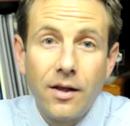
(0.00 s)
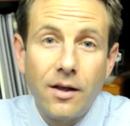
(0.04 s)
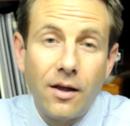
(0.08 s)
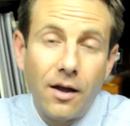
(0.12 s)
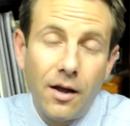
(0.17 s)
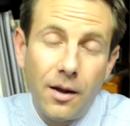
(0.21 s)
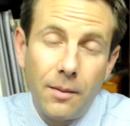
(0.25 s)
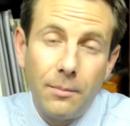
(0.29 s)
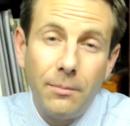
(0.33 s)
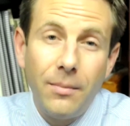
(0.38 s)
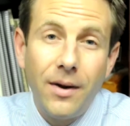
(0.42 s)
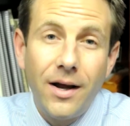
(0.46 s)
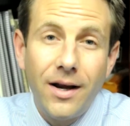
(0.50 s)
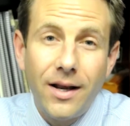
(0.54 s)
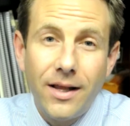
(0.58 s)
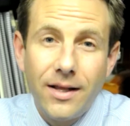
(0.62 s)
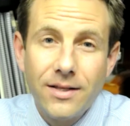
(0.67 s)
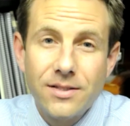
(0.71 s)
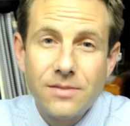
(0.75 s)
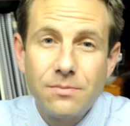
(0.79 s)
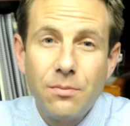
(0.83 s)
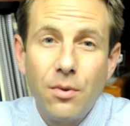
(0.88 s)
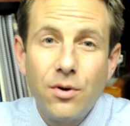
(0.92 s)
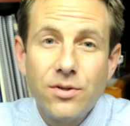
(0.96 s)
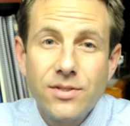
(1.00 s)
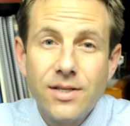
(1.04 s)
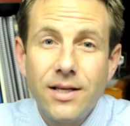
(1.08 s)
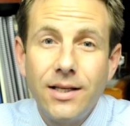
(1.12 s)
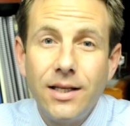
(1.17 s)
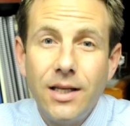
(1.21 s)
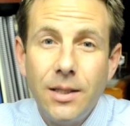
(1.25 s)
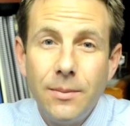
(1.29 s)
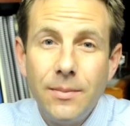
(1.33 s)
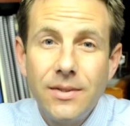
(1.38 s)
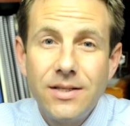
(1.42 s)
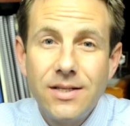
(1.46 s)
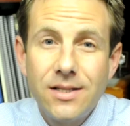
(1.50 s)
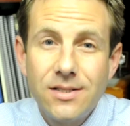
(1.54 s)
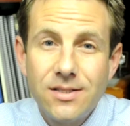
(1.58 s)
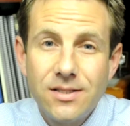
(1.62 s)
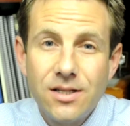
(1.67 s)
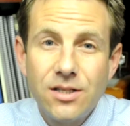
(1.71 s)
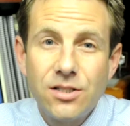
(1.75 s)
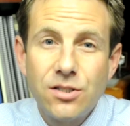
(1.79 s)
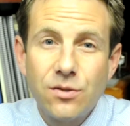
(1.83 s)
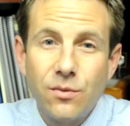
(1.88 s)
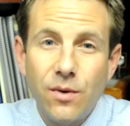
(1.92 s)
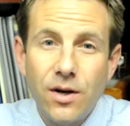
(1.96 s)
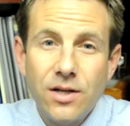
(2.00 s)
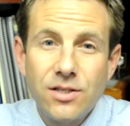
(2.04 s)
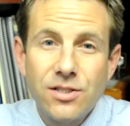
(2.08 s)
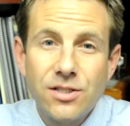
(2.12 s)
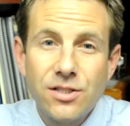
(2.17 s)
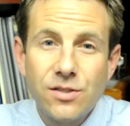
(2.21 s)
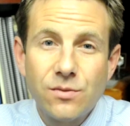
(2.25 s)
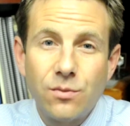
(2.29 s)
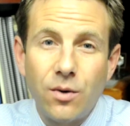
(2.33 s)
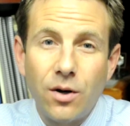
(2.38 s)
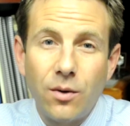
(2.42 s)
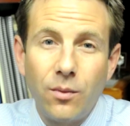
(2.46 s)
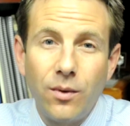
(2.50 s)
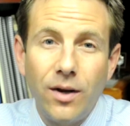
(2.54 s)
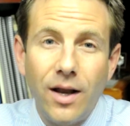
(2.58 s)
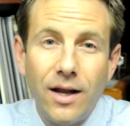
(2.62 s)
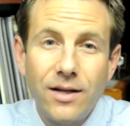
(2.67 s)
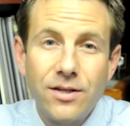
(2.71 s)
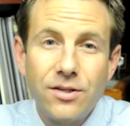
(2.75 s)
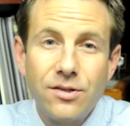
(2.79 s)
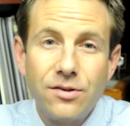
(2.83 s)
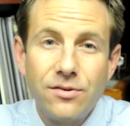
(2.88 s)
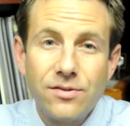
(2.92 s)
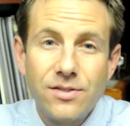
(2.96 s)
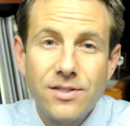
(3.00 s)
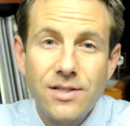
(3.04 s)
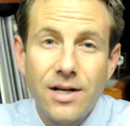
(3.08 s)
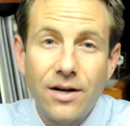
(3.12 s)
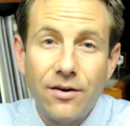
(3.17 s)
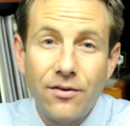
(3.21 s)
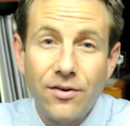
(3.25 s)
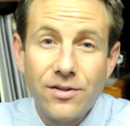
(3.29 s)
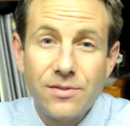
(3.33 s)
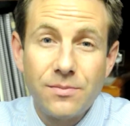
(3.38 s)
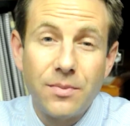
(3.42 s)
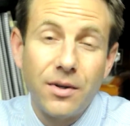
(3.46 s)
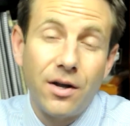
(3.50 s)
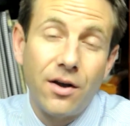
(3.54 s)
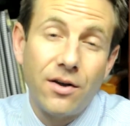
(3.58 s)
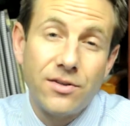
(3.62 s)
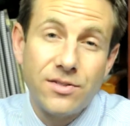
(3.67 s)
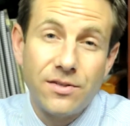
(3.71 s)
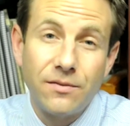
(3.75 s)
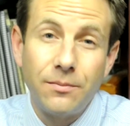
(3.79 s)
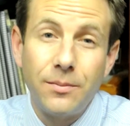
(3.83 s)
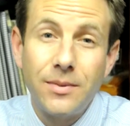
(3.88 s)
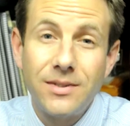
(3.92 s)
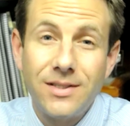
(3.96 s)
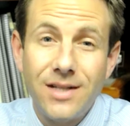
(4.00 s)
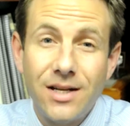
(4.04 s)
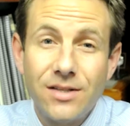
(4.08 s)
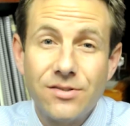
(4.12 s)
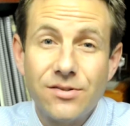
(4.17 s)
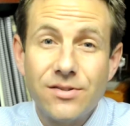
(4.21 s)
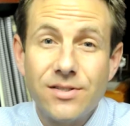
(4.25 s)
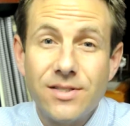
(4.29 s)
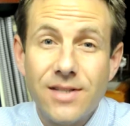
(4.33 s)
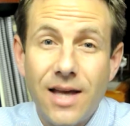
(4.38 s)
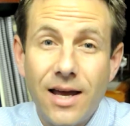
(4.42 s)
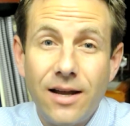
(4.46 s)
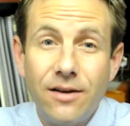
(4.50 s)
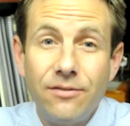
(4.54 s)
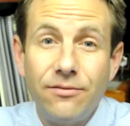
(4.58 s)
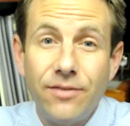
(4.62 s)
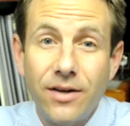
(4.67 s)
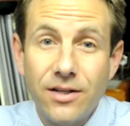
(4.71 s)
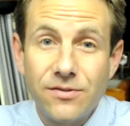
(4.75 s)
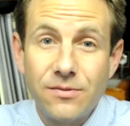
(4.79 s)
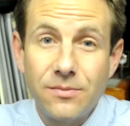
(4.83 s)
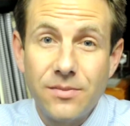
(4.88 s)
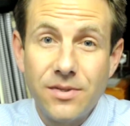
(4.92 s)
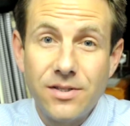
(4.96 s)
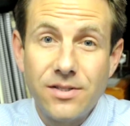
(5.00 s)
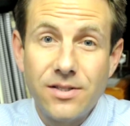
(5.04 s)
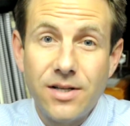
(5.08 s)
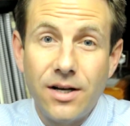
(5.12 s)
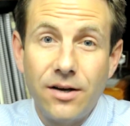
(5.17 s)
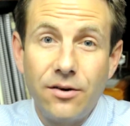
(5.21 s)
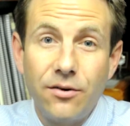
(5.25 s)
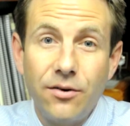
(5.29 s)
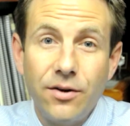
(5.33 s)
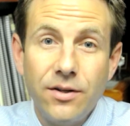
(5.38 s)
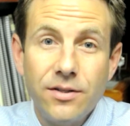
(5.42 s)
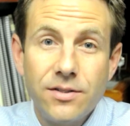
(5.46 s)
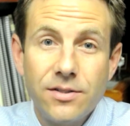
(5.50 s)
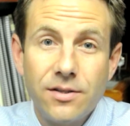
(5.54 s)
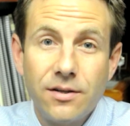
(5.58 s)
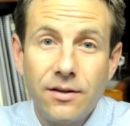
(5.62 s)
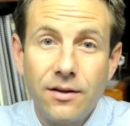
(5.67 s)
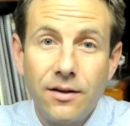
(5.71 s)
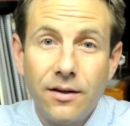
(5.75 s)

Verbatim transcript: Uh, but it's mostly limited situations where we like to use steroids because of potential side effects from the steroids.